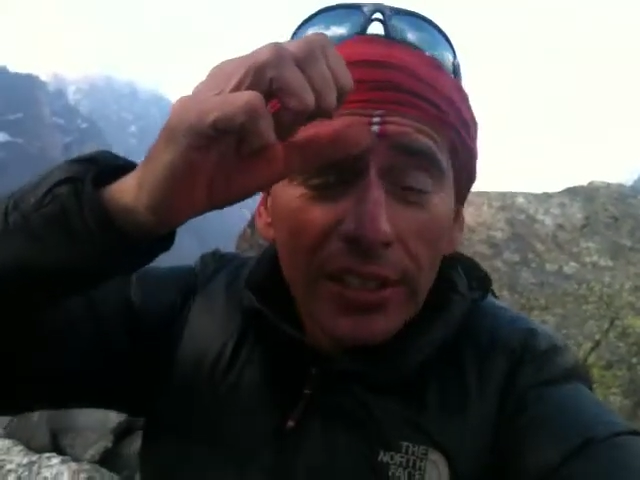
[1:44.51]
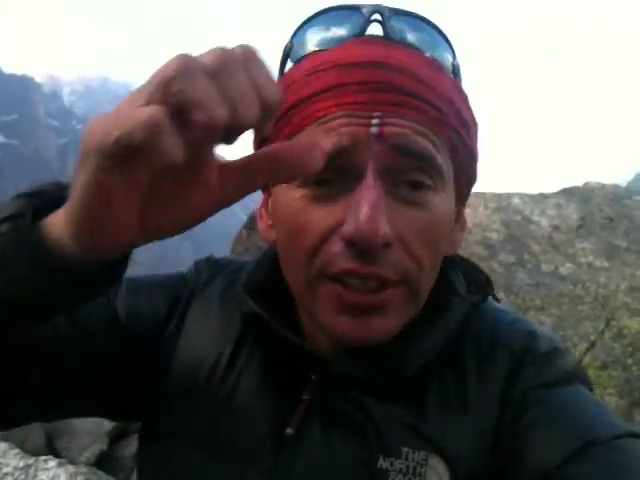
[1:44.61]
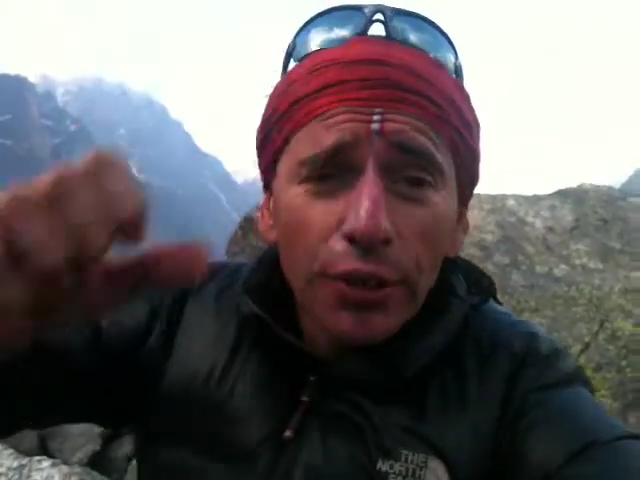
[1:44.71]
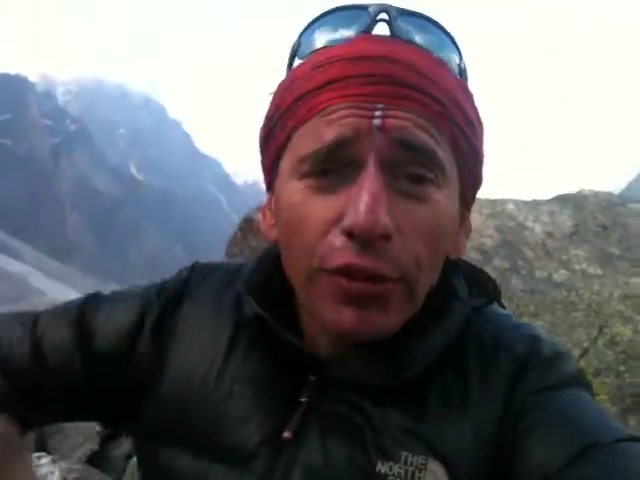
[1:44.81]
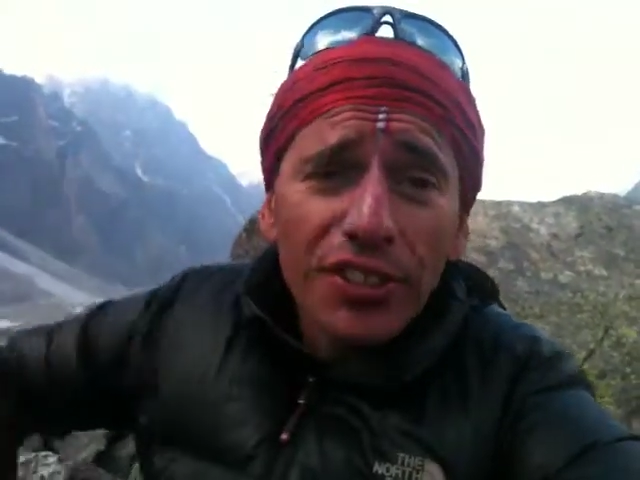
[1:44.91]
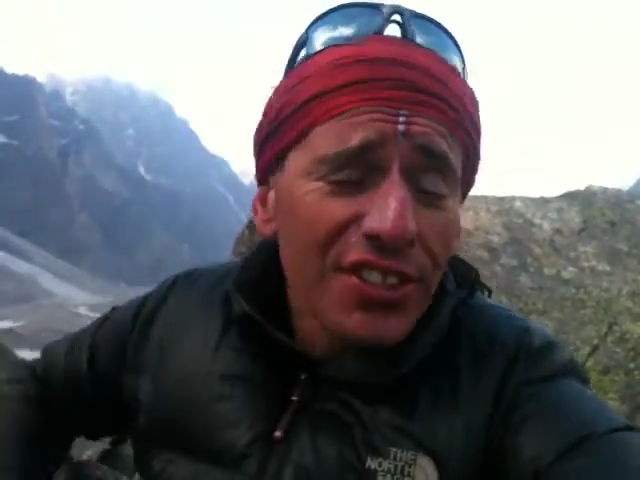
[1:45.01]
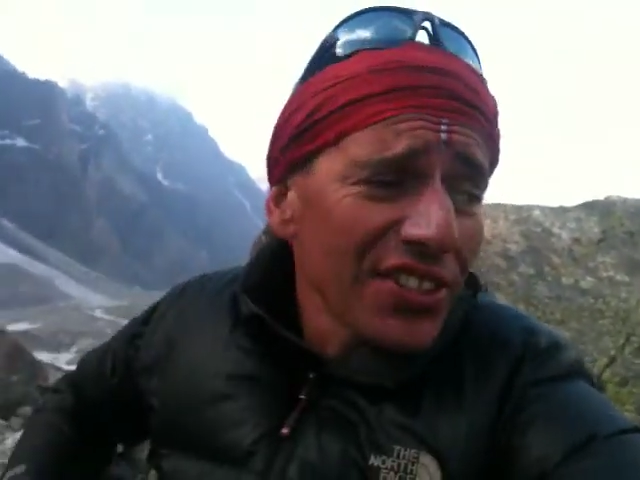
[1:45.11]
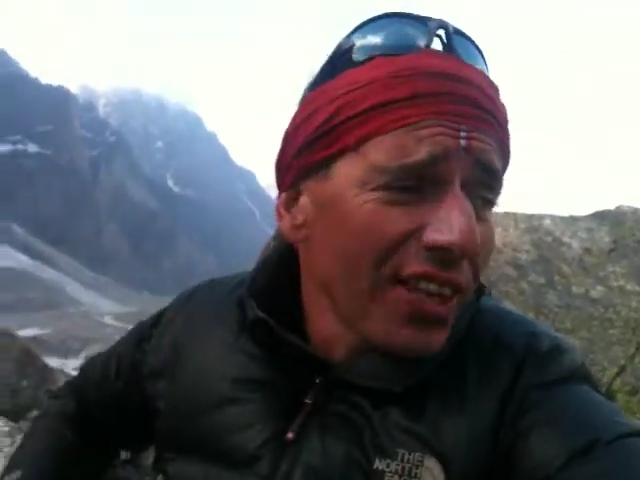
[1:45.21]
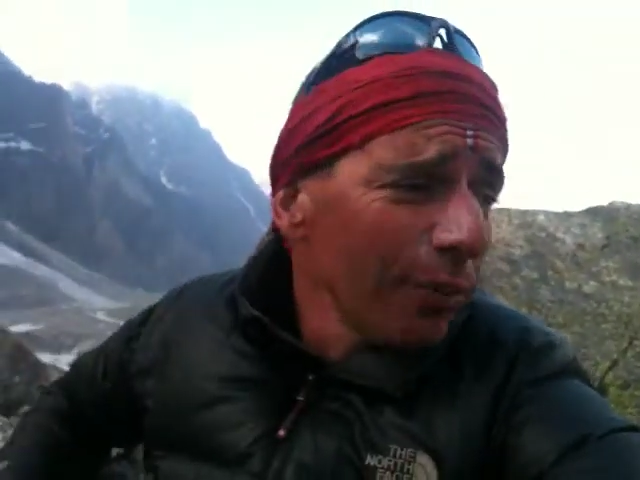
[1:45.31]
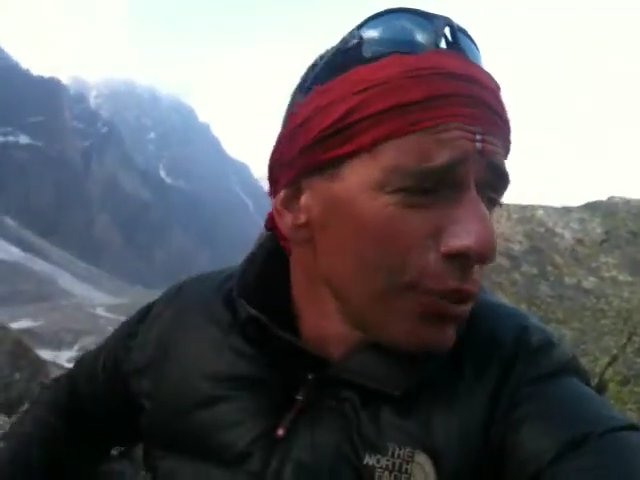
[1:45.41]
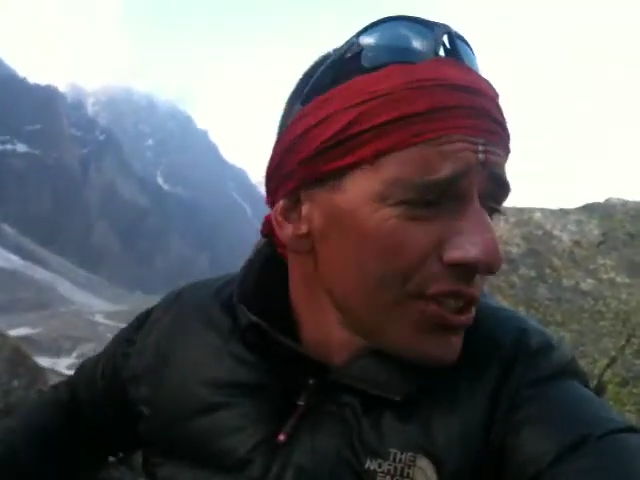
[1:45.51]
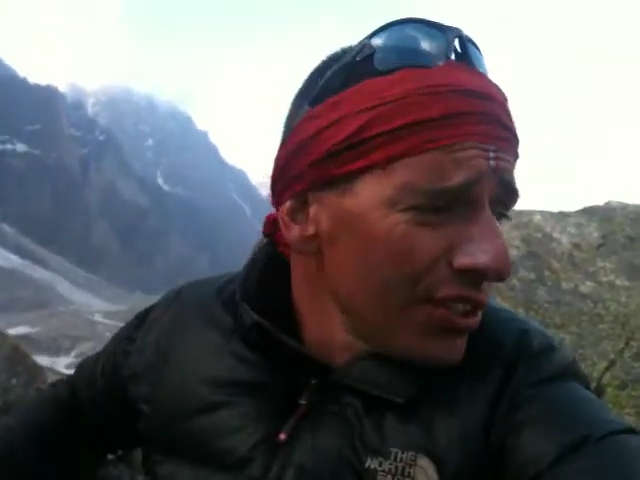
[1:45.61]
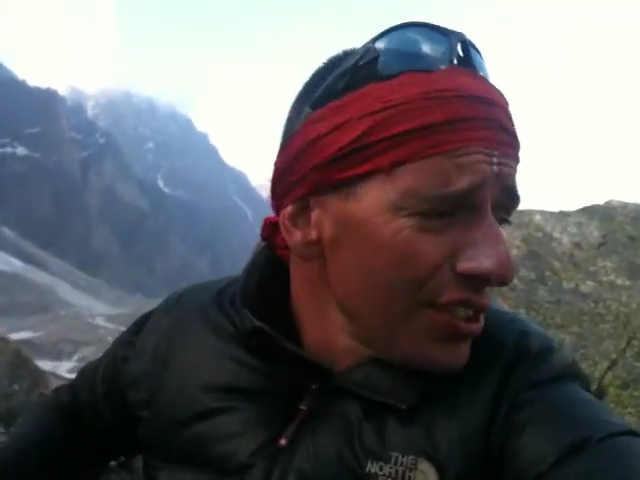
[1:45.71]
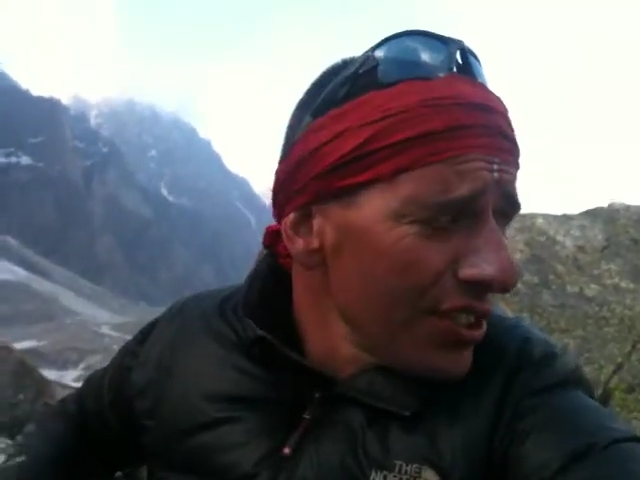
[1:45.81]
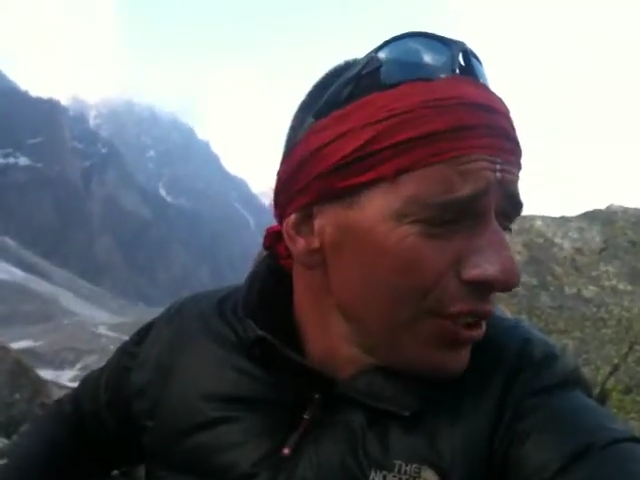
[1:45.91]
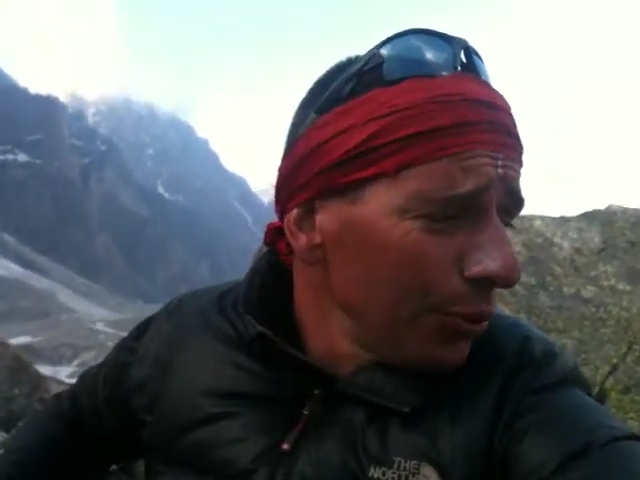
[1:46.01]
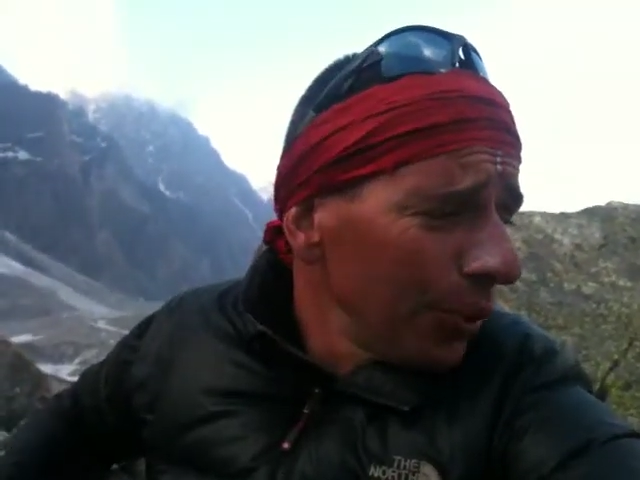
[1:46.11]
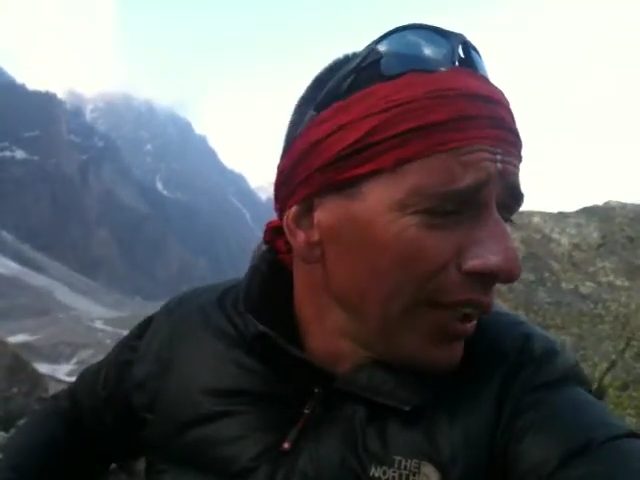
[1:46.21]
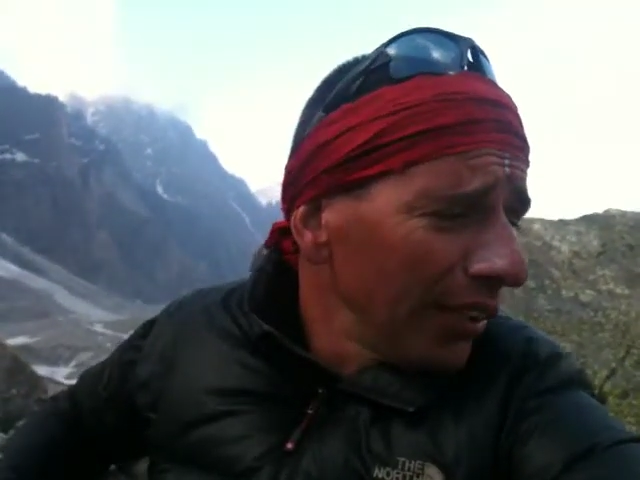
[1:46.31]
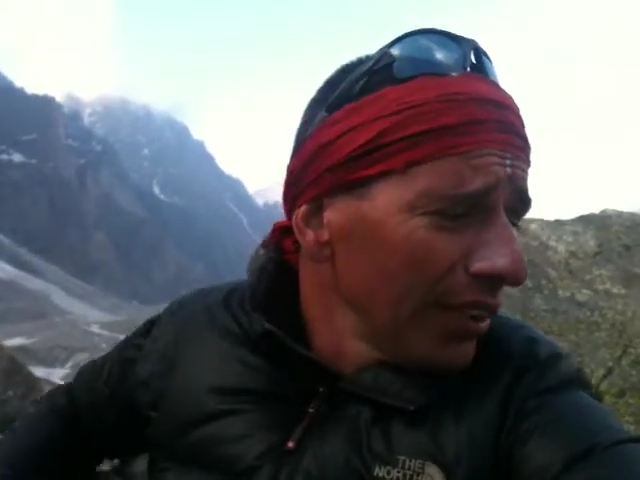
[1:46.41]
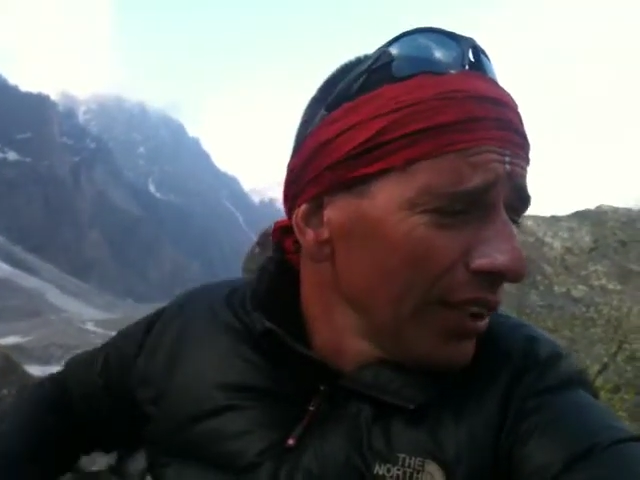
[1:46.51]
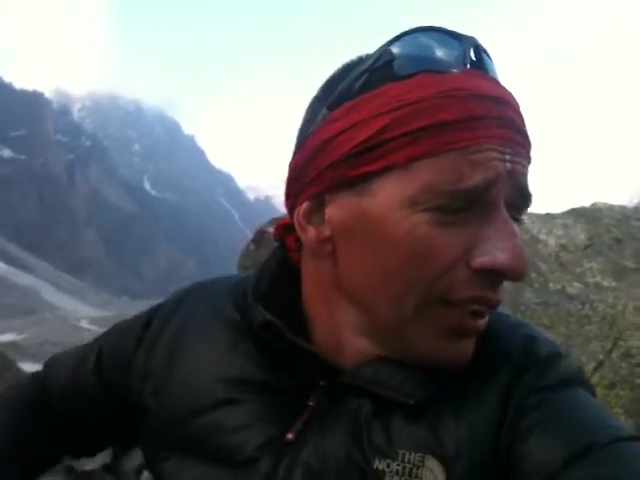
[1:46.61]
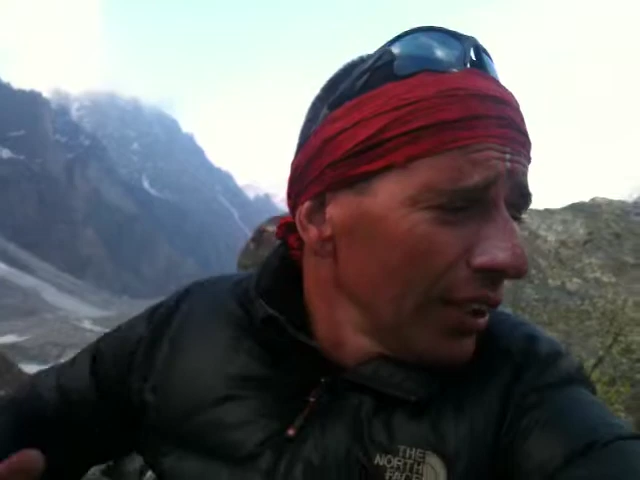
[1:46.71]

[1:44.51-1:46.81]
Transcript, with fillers: 10 of his disciples and they stayed around,